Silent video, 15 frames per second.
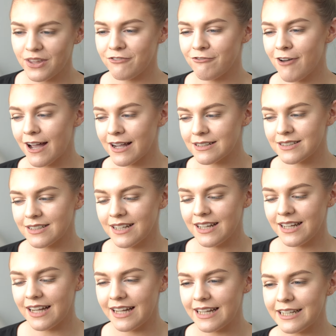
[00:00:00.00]
In fact,
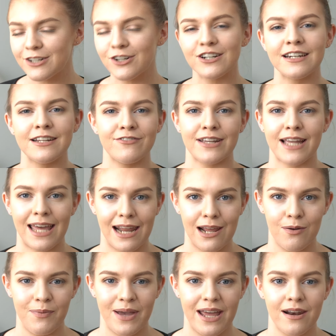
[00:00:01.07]
he couldn't even get
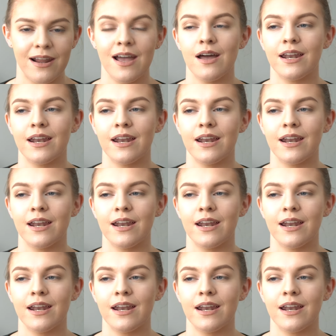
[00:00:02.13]
out of bed.